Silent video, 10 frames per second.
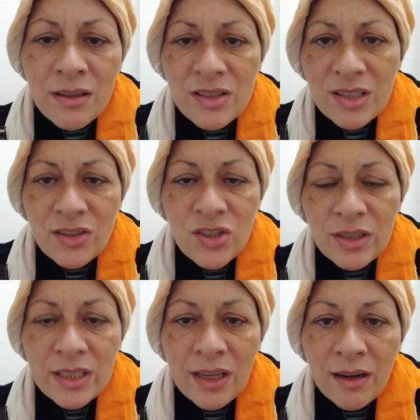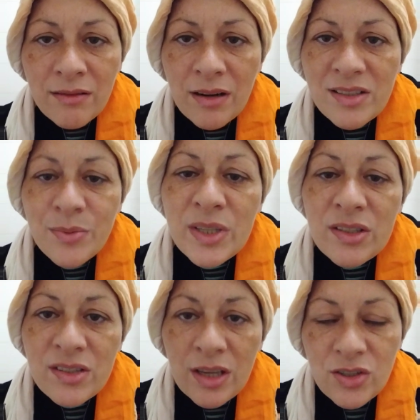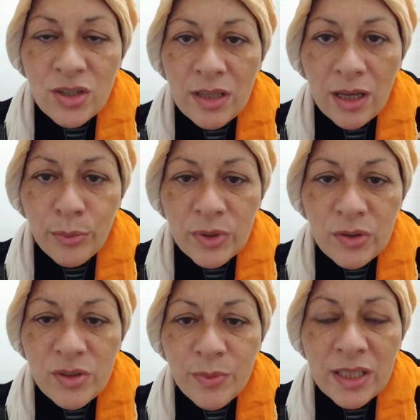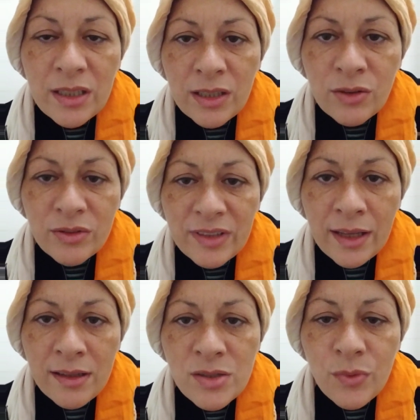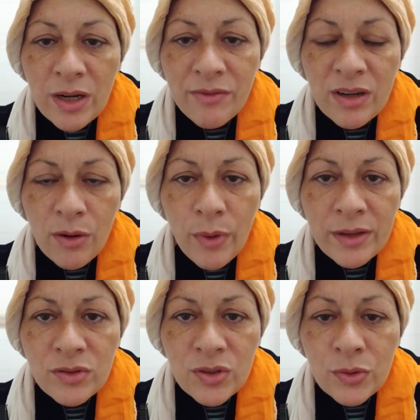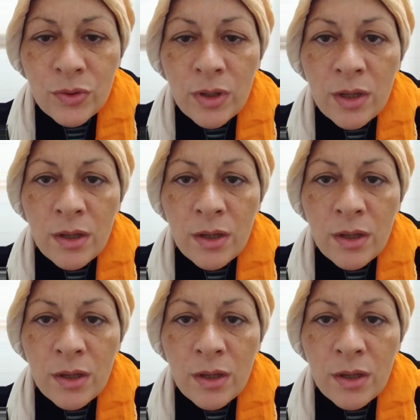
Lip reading: sexually harass me, sexually abuse me in hotels wherever I went to.